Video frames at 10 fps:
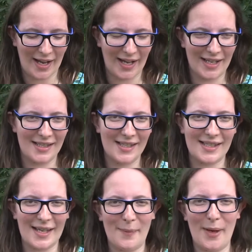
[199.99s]

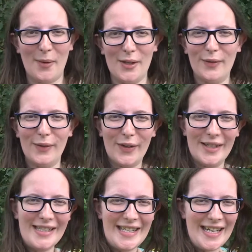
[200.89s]
and my wonderful
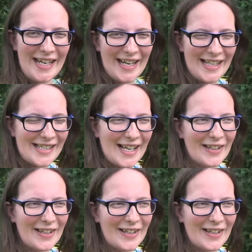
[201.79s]
volunteers